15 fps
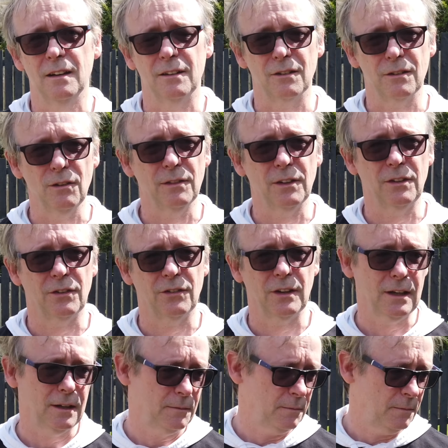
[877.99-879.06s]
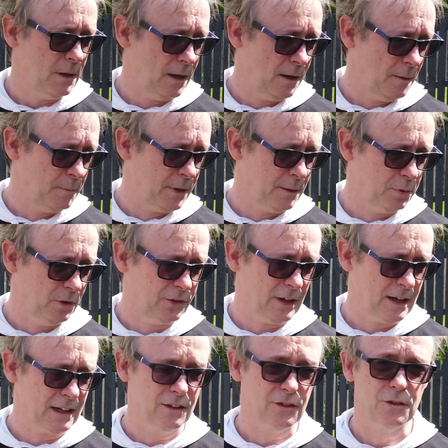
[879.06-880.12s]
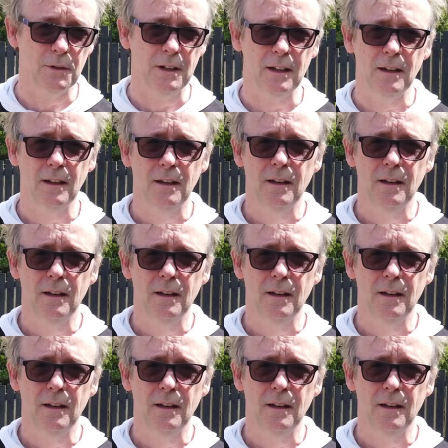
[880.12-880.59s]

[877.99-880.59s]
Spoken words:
It's lovely to see people taking to it.